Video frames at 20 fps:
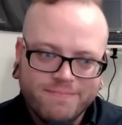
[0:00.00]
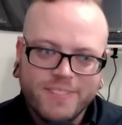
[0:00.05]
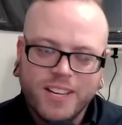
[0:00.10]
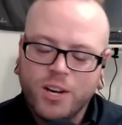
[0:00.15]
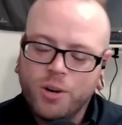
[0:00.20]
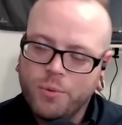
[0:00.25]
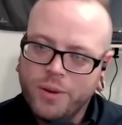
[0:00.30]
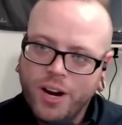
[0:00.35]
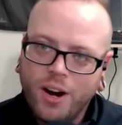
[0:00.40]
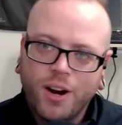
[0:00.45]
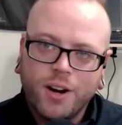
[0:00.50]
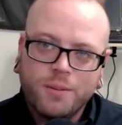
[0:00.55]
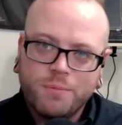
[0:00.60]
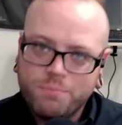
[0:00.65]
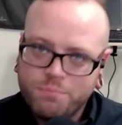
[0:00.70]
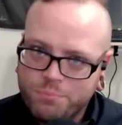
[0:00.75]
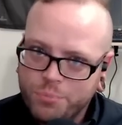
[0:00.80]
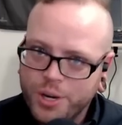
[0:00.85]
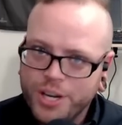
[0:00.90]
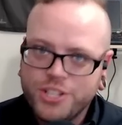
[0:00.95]
here we are
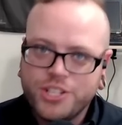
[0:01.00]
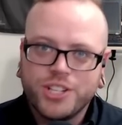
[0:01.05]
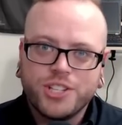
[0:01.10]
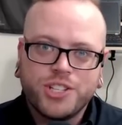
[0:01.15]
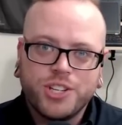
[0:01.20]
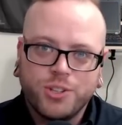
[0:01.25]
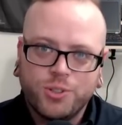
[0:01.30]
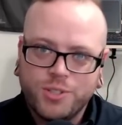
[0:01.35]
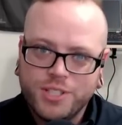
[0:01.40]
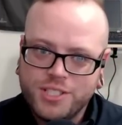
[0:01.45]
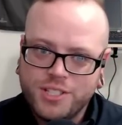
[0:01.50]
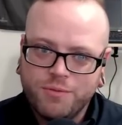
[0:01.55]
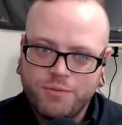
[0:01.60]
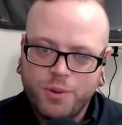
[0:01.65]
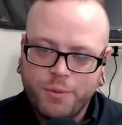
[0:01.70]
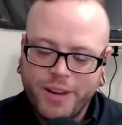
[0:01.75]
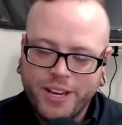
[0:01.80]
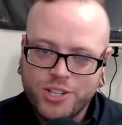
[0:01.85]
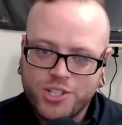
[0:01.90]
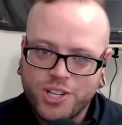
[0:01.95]
breaching children's
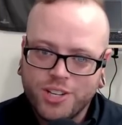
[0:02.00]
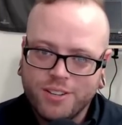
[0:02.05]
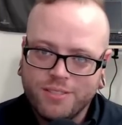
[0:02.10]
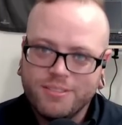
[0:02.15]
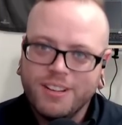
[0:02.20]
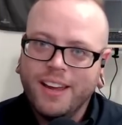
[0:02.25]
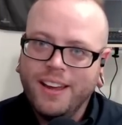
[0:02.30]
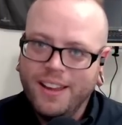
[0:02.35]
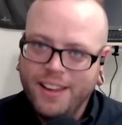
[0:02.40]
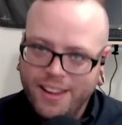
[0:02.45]
information